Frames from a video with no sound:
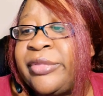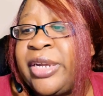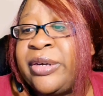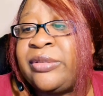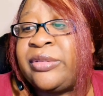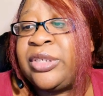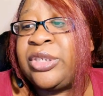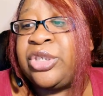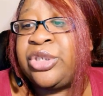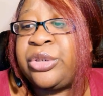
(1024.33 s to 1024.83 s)
I
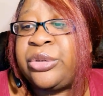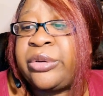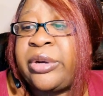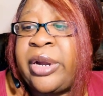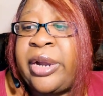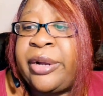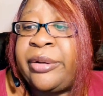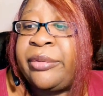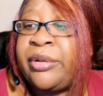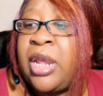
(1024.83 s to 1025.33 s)
don't think she
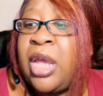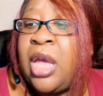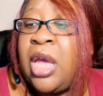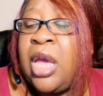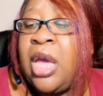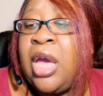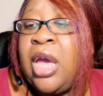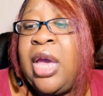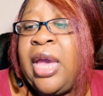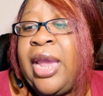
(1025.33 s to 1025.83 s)
cried.
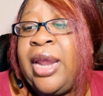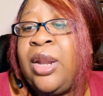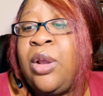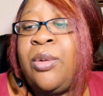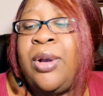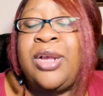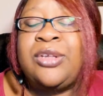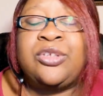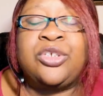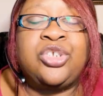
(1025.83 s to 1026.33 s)

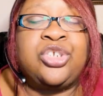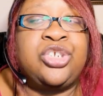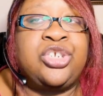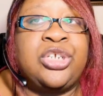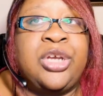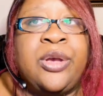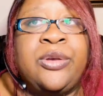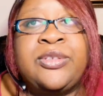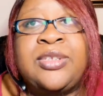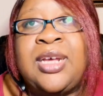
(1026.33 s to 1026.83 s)
Anyway, so she
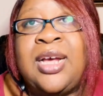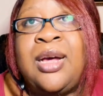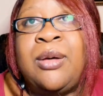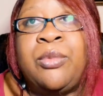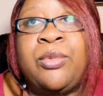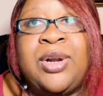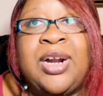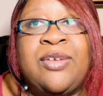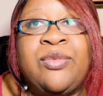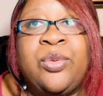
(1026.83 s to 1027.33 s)
shows up,
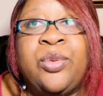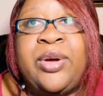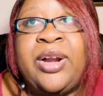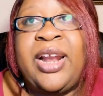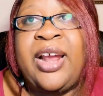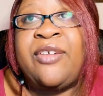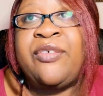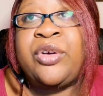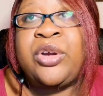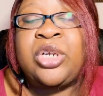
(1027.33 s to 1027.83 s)
whatever,
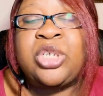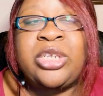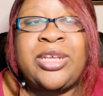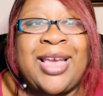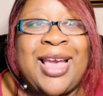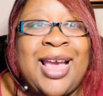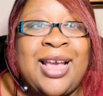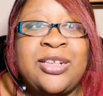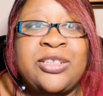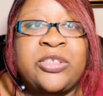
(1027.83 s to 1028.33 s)
whatever. She
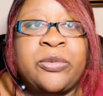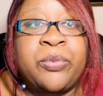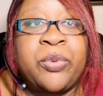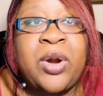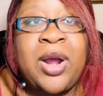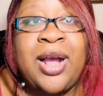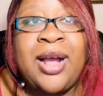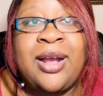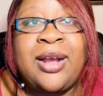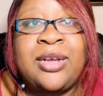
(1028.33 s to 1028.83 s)
acts
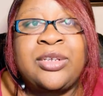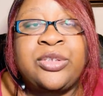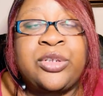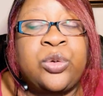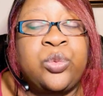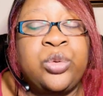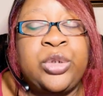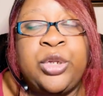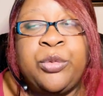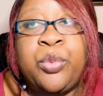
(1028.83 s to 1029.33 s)
surprised, did
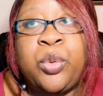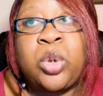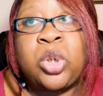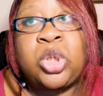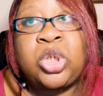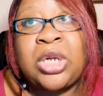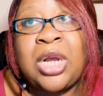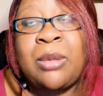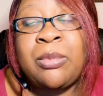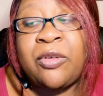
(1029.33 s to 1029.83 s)
a really poor
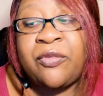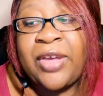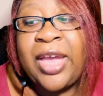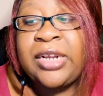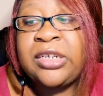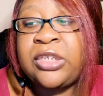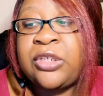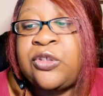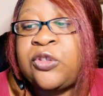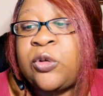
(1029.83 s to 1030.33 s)
job of
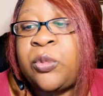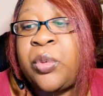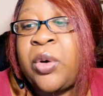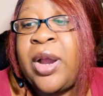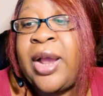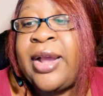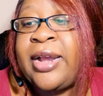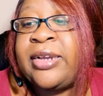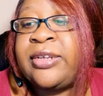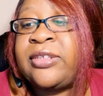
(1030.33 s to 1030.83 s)
acting
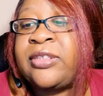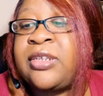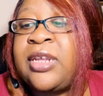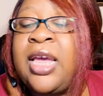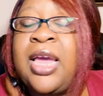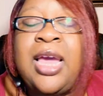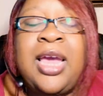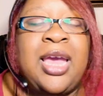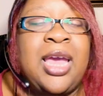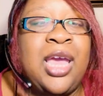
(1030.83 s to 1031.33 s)
surprised.
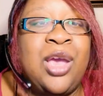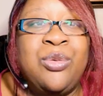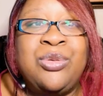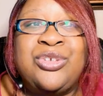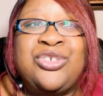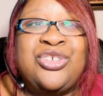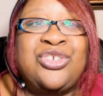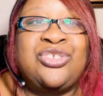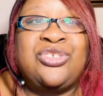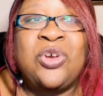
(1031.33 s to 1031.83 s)
It
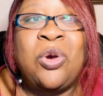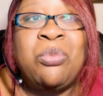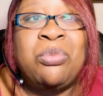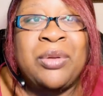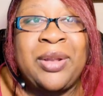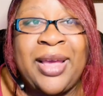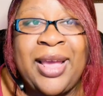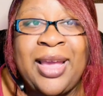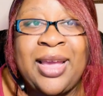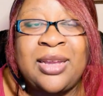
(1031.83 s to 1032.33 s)
was just so
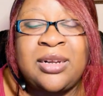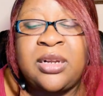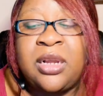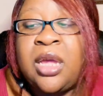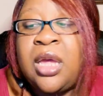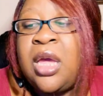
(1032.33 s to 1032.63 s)
bland.